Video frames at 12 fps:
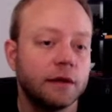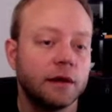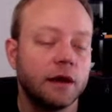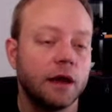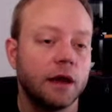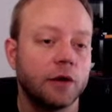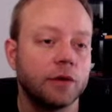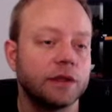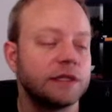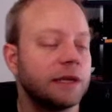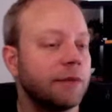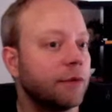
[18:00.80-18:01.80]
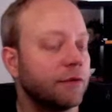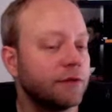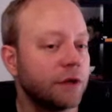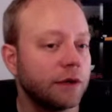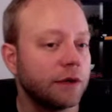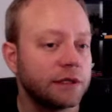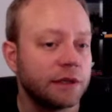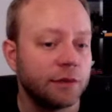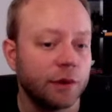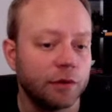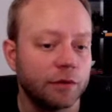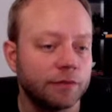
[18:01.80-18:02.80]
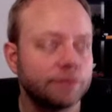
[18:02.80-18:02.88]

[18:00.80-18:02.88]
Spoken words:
or the same number of tokens that we were.